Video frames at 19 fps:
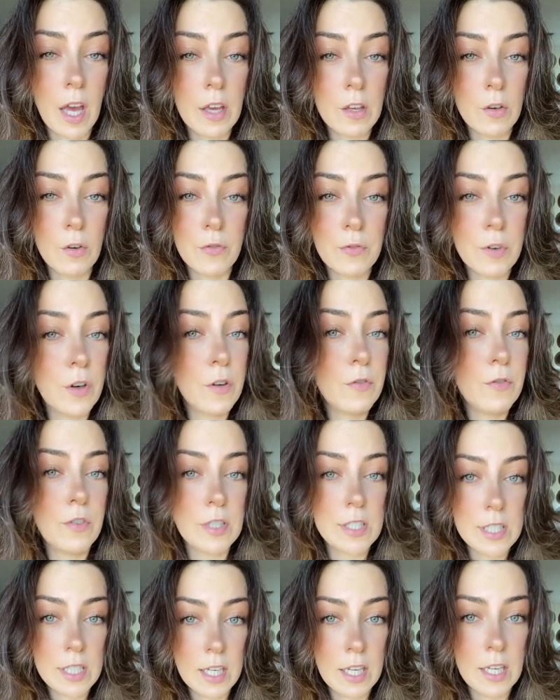you'll feel
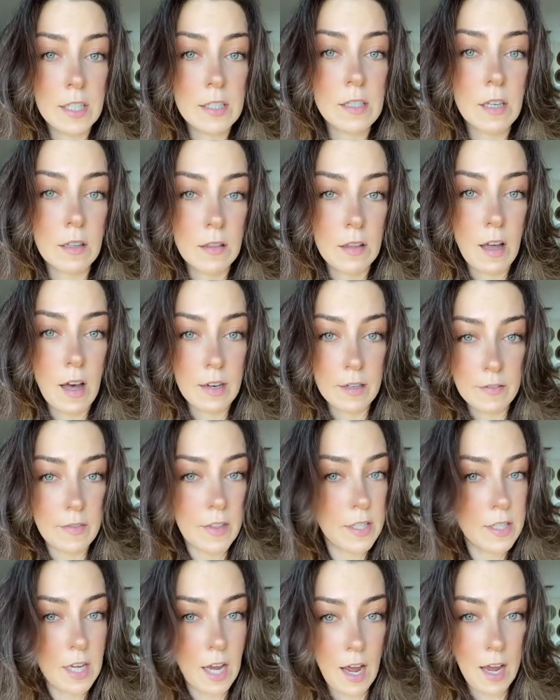fatigued a lot of the
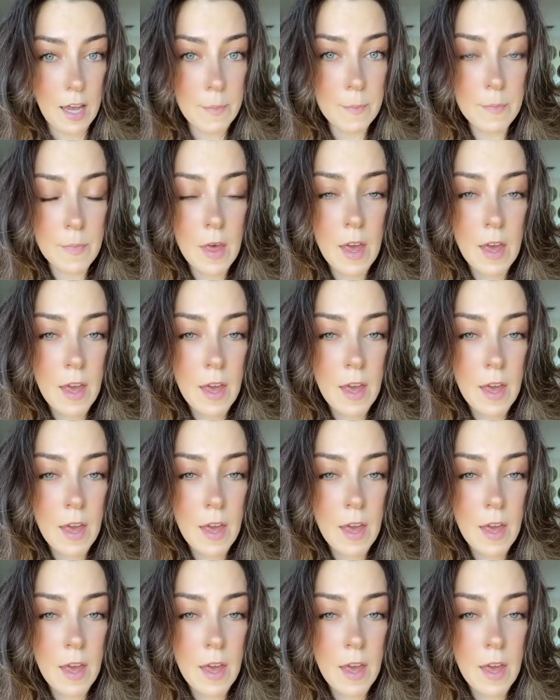time.